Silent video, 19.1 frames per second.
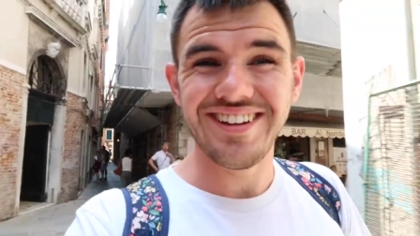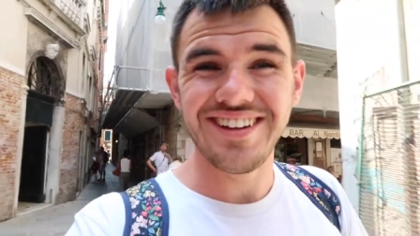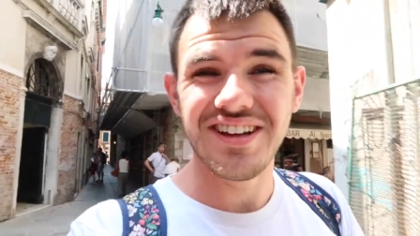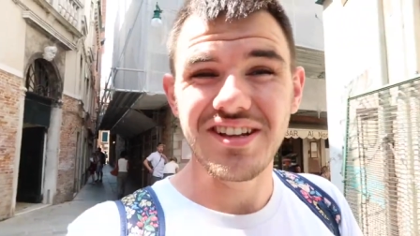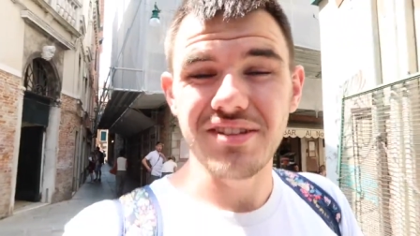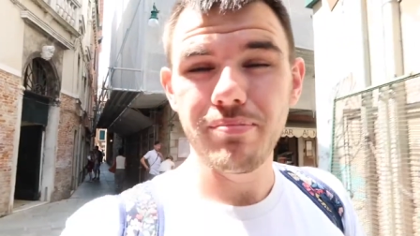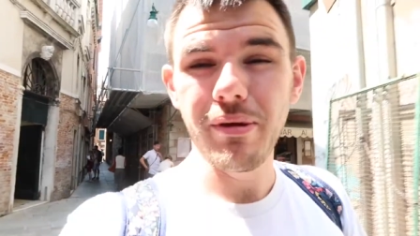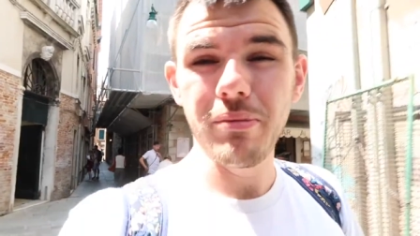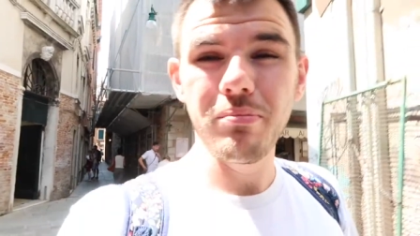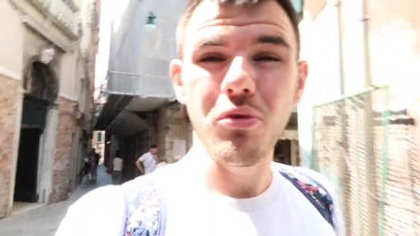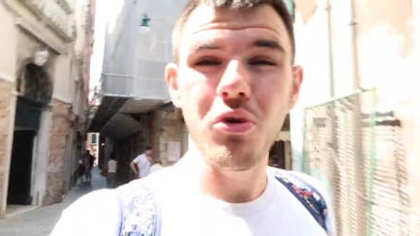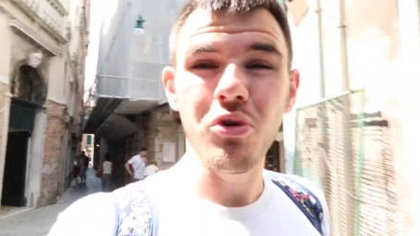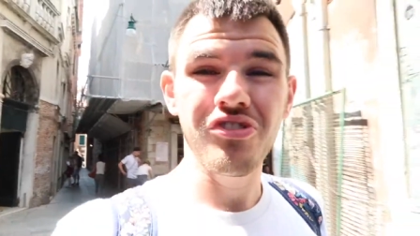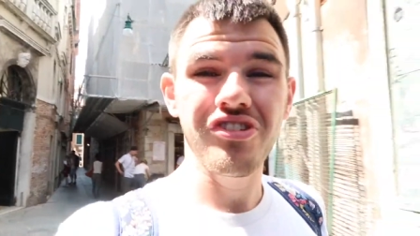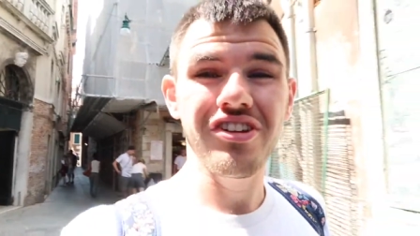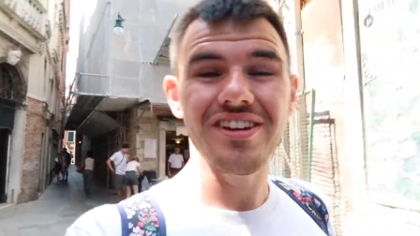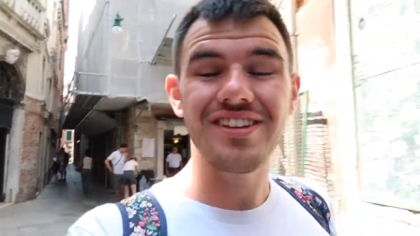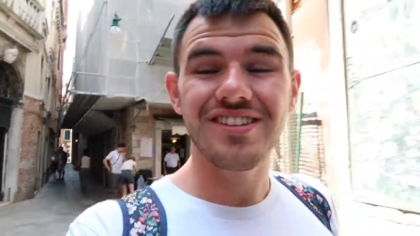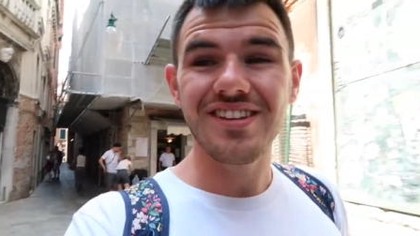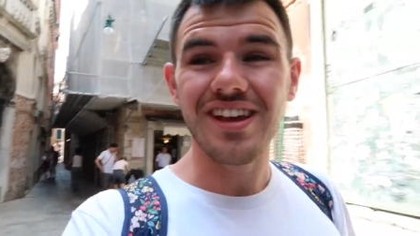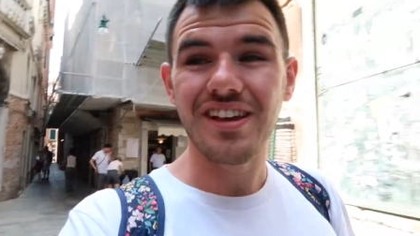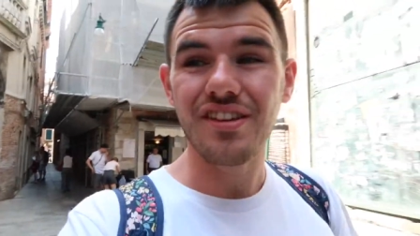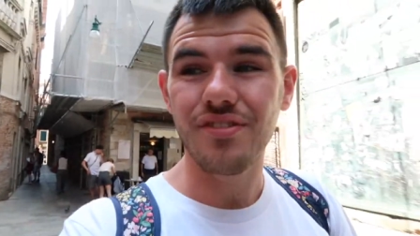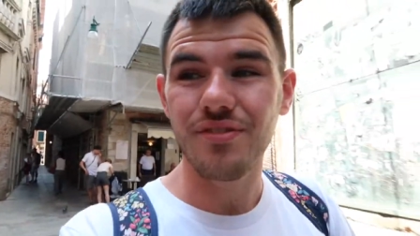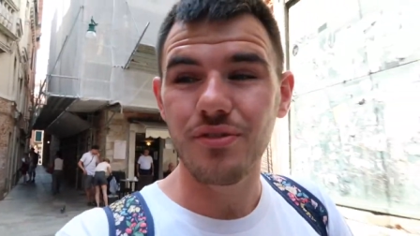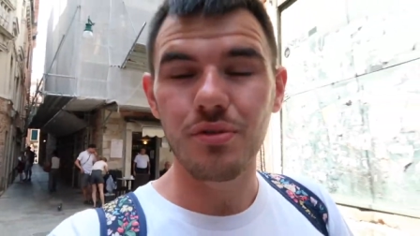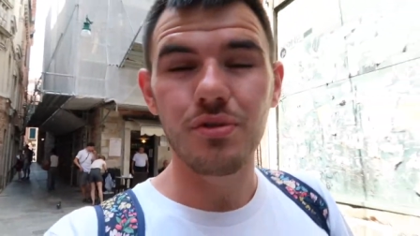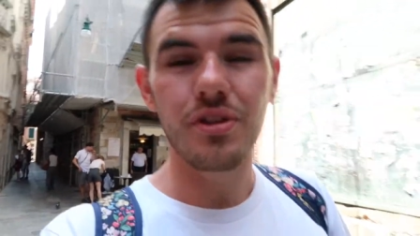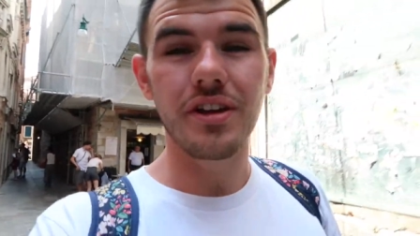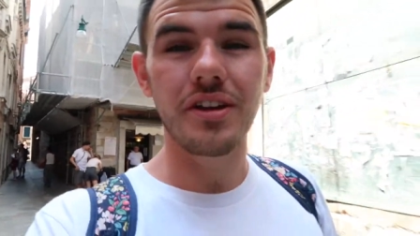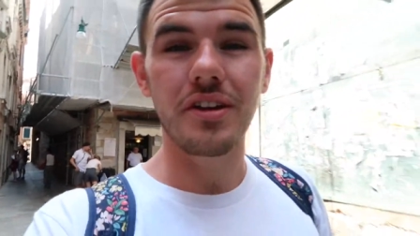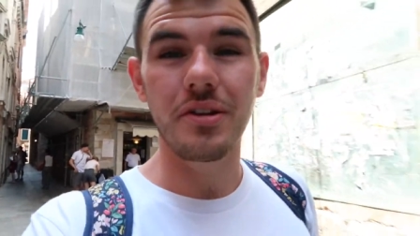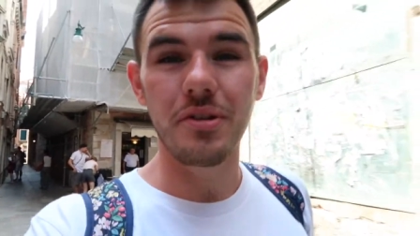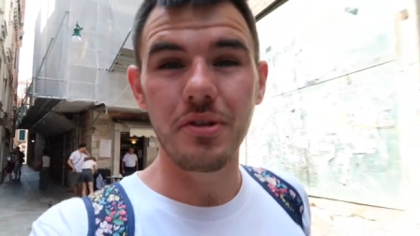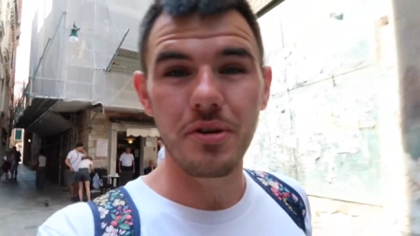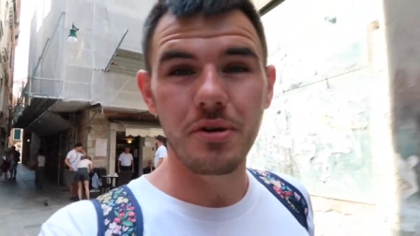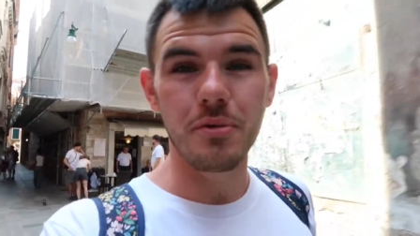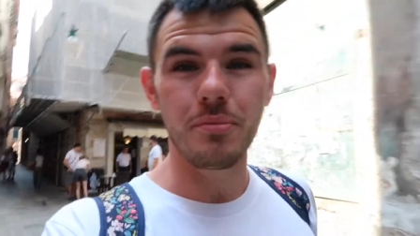has been more successful than
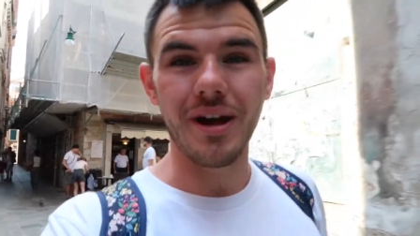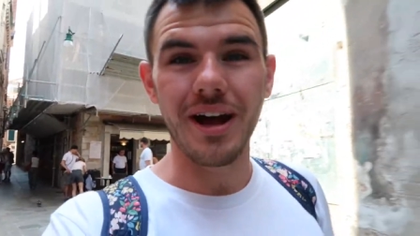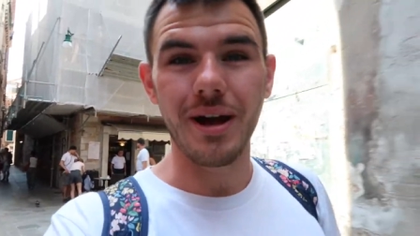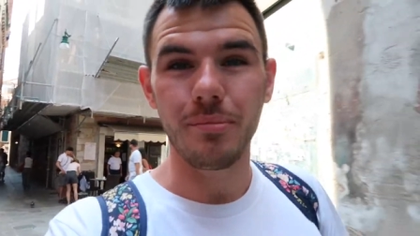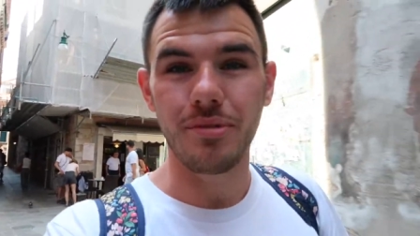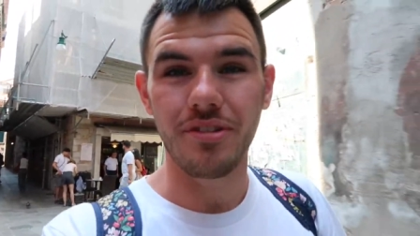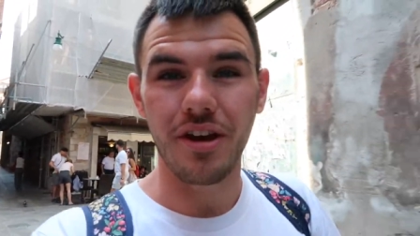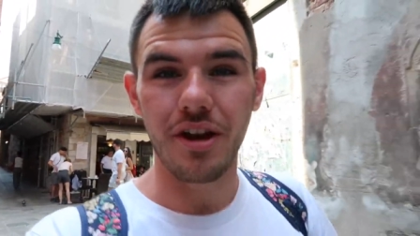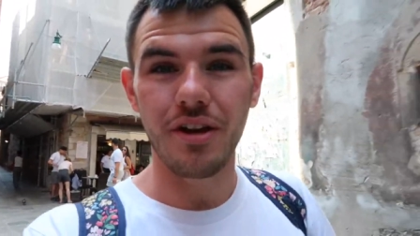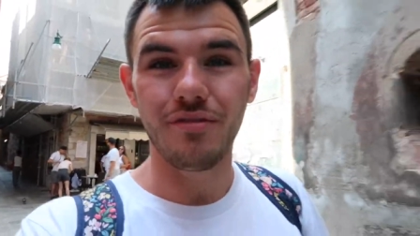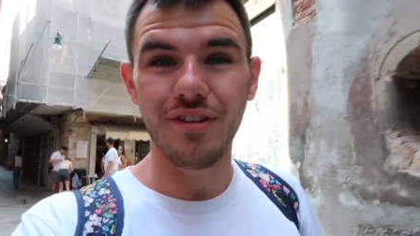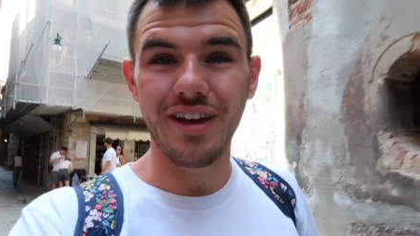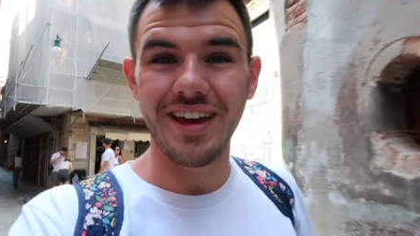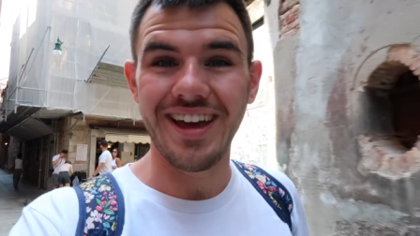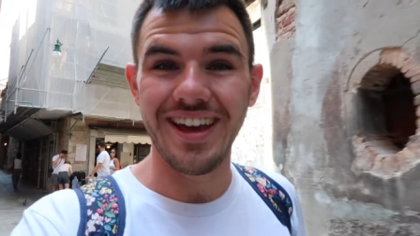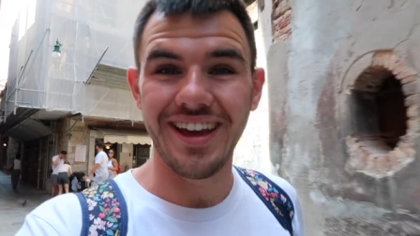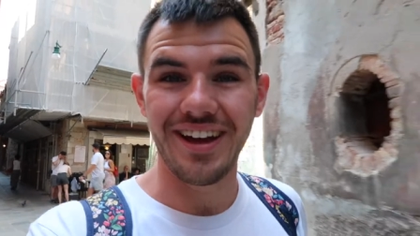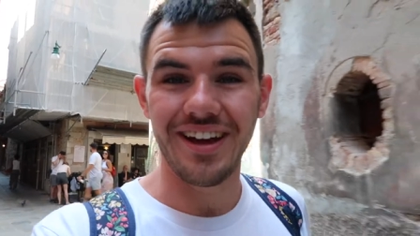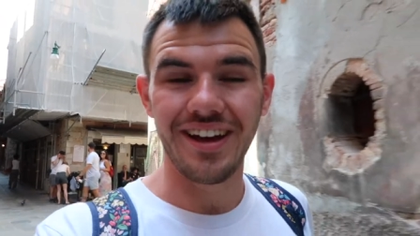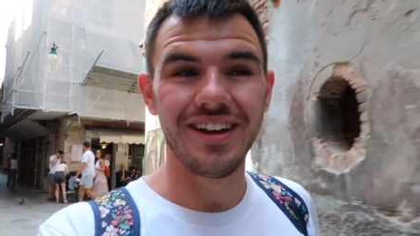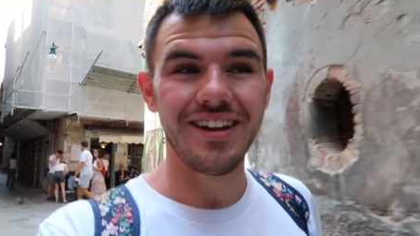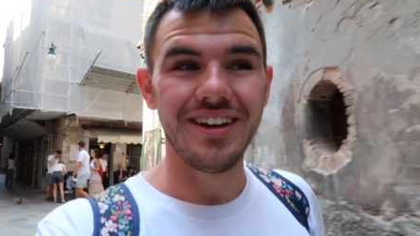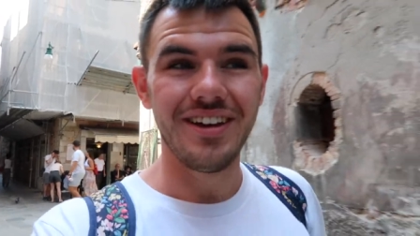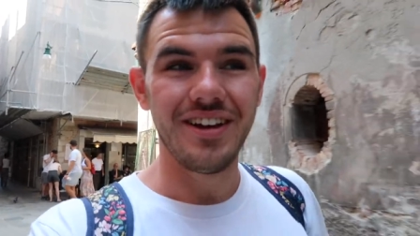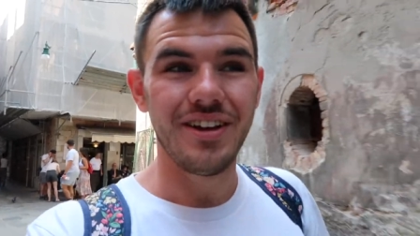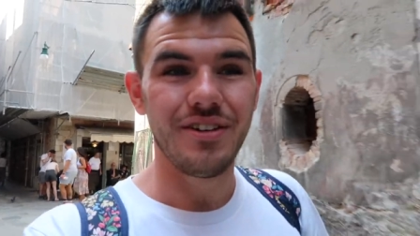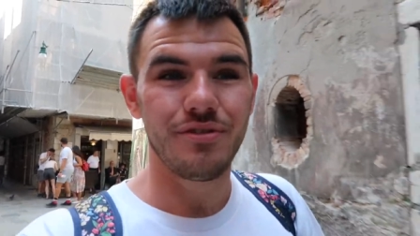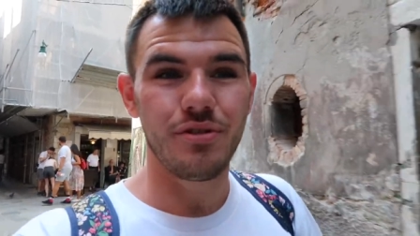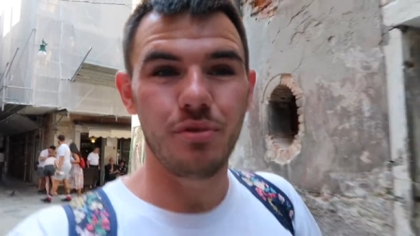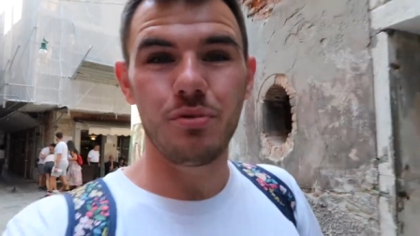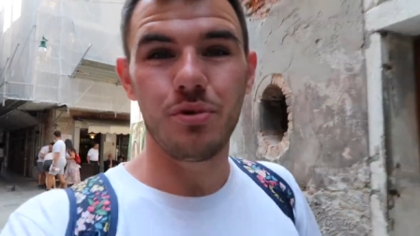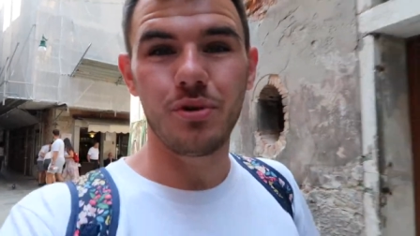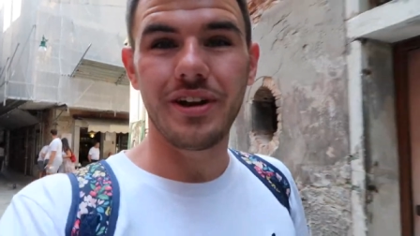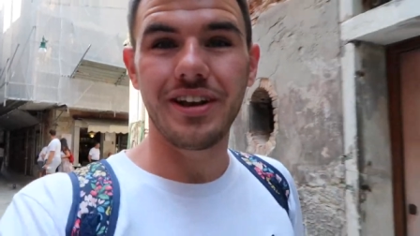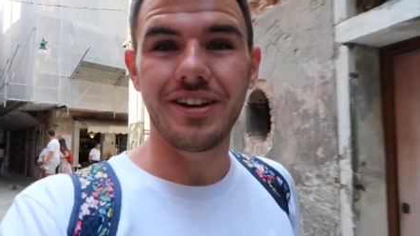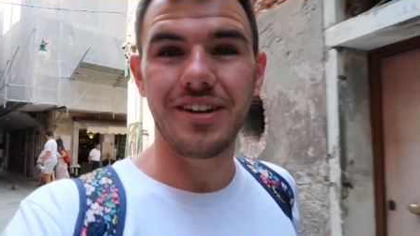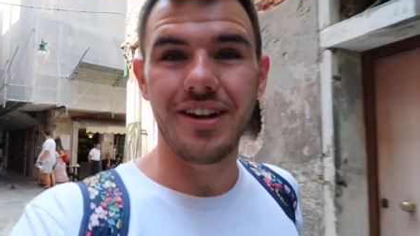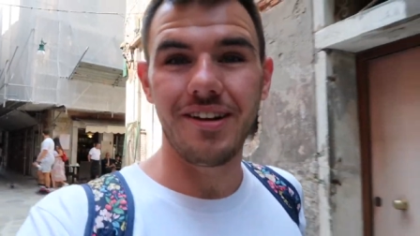Google Maps over here for
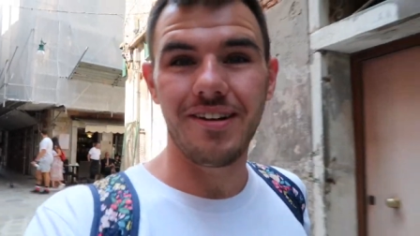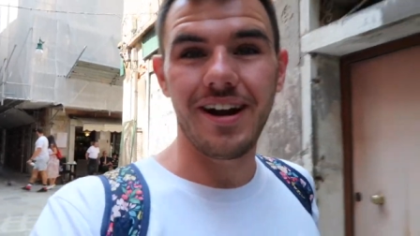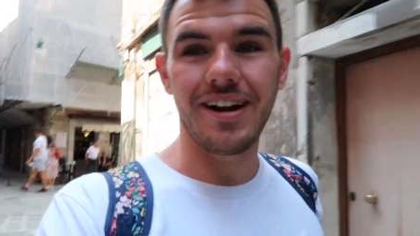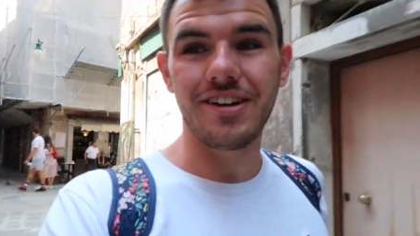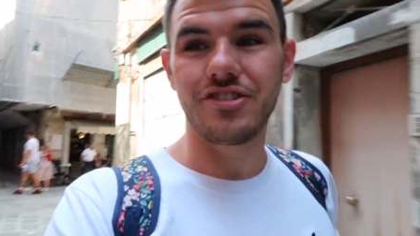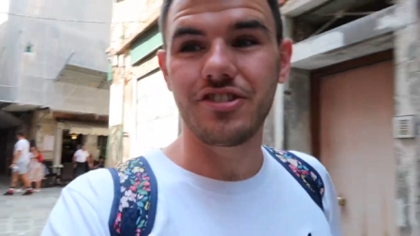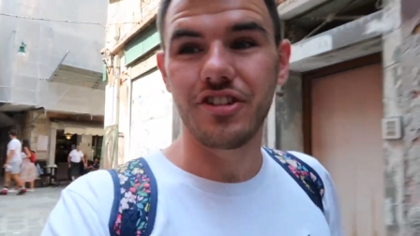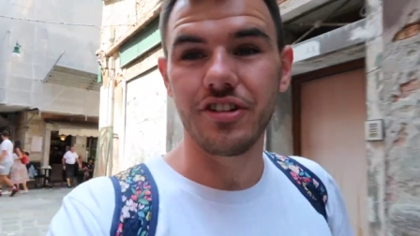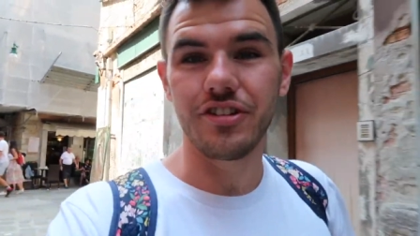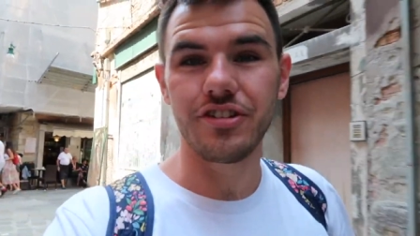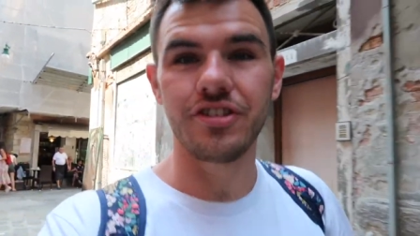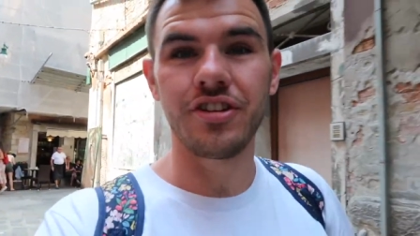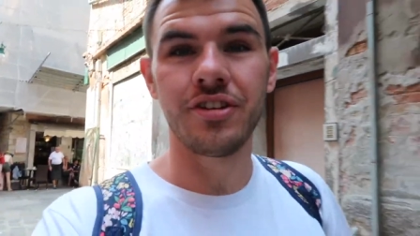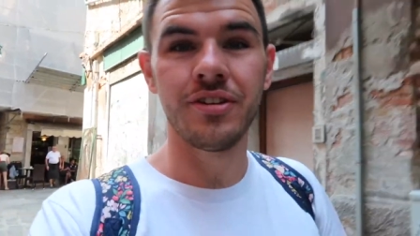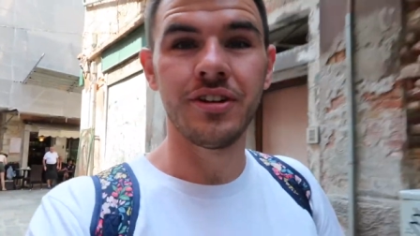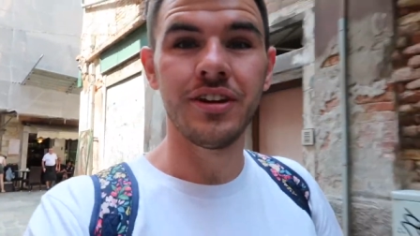walking directions.